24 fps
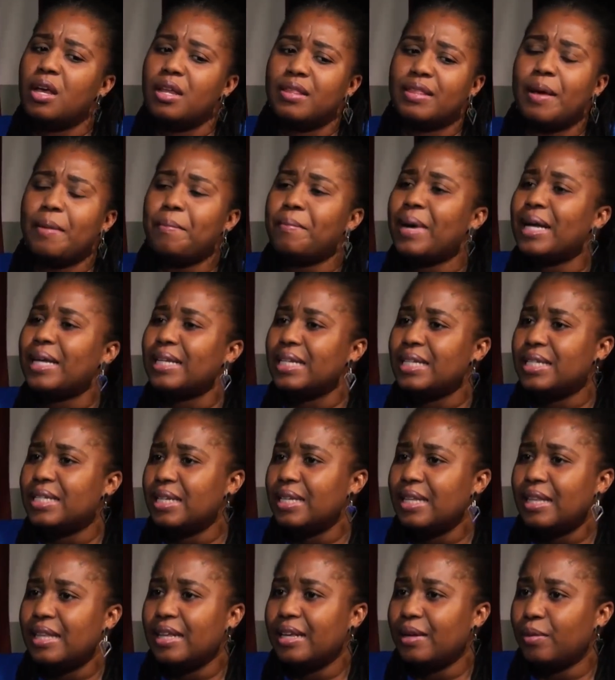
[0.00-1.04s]
that
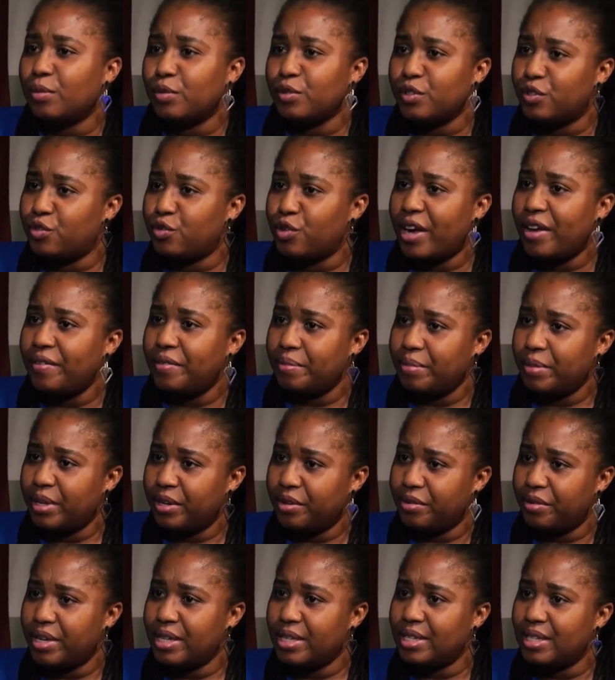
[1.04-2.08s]
managing thing was driving me
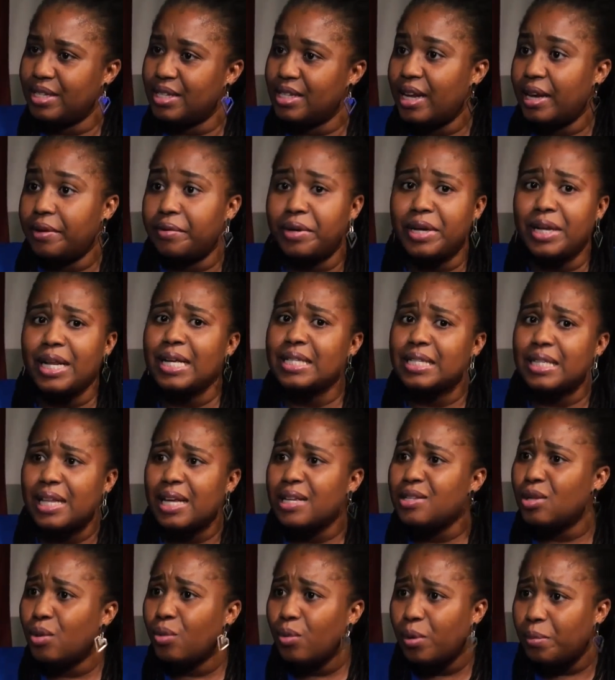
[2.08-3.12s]
crazy till I realized that
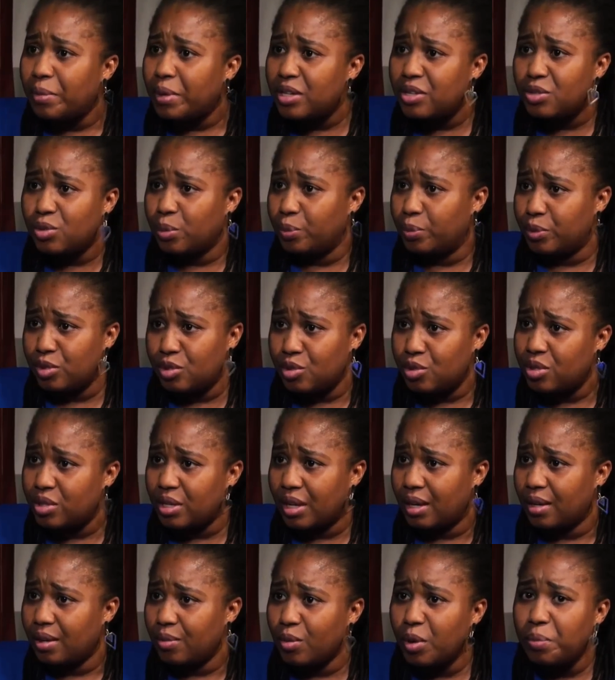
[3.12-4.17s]
that's not what makes you a
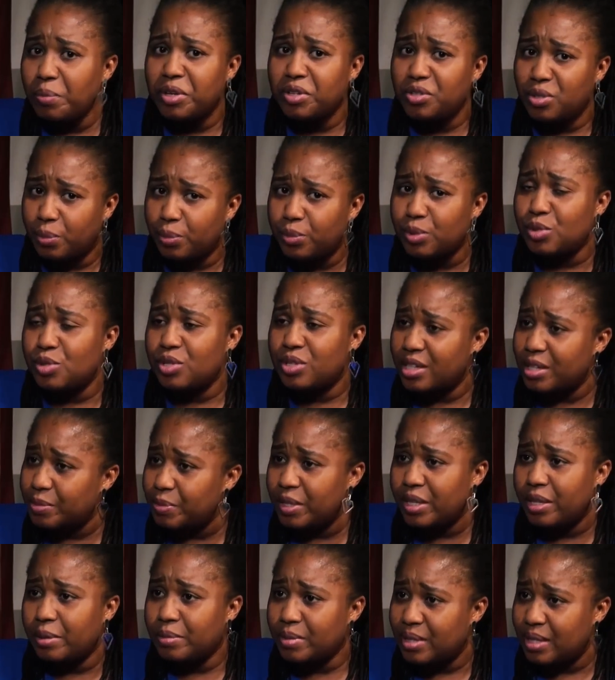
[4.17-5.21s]
producer. What makes you a producer is
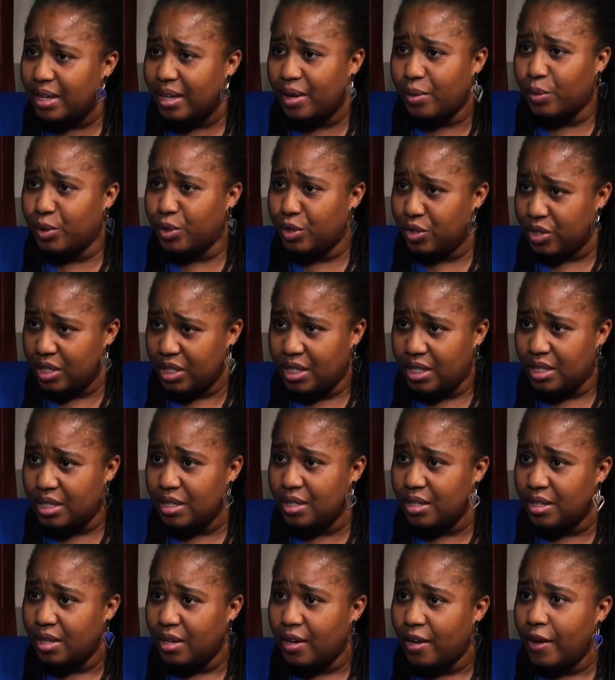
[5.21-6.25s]
being able to get what you need.
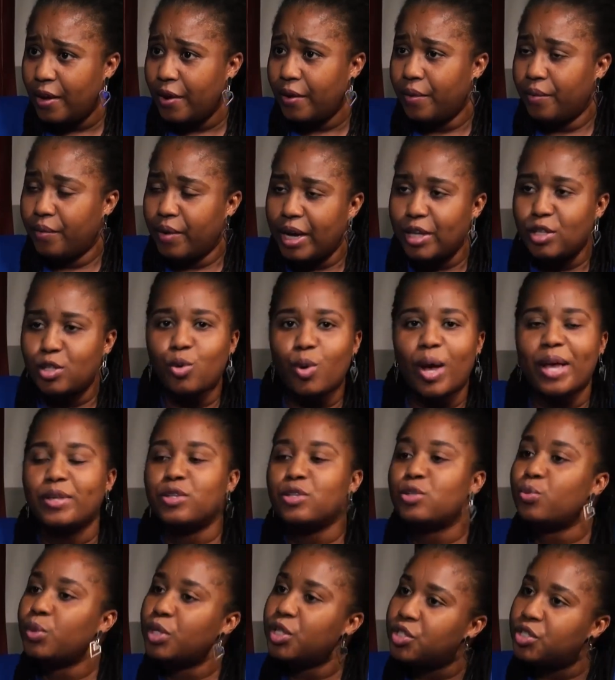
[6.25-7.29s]
Right. So I
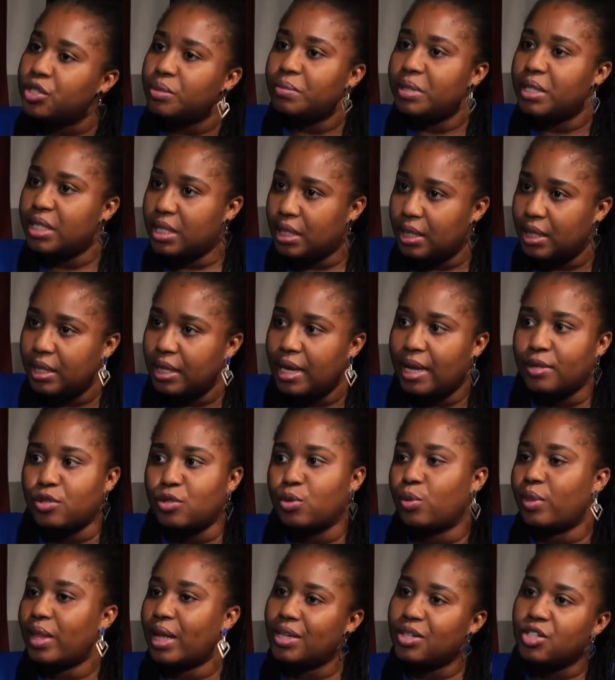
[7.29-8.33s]
switched immediately, and
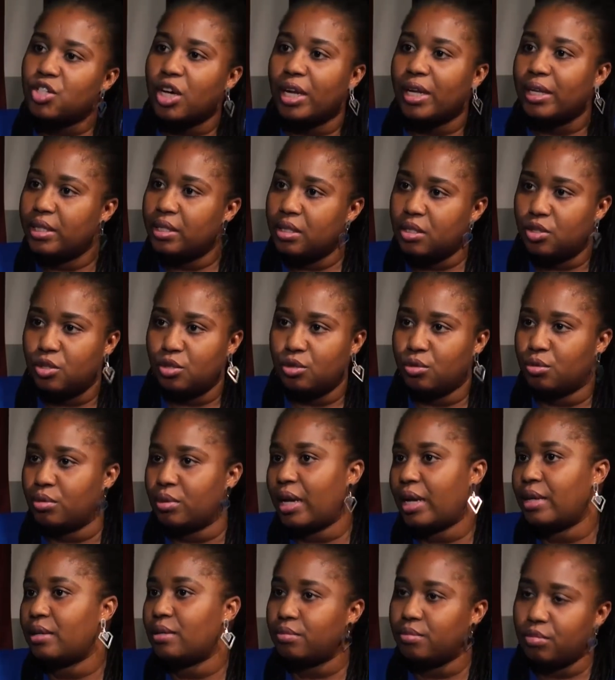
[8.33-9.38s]
so that challenge, you know,
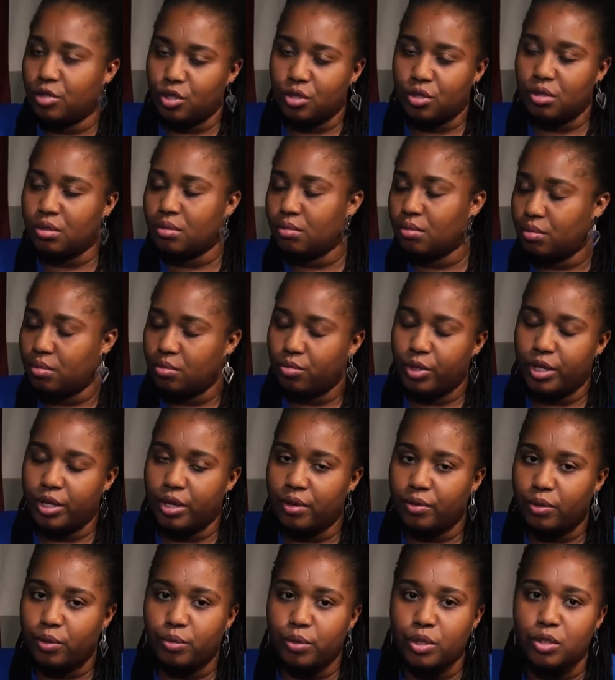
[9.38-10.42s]
kind of just went
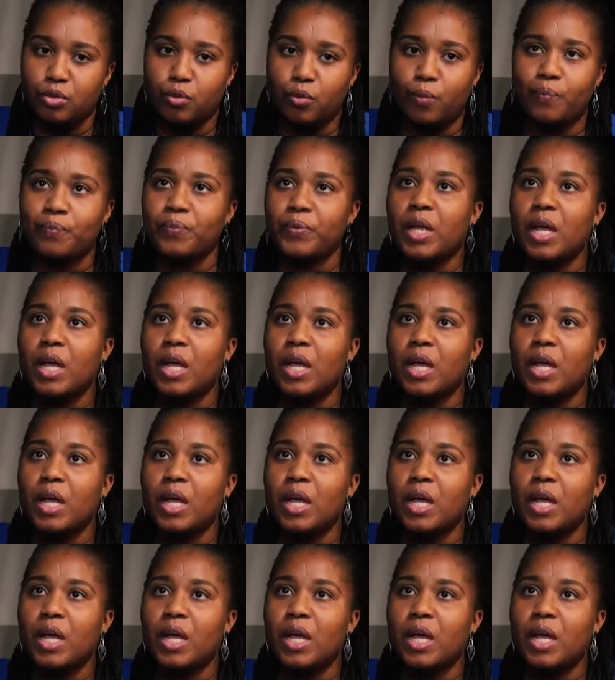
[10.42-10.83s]
out the window.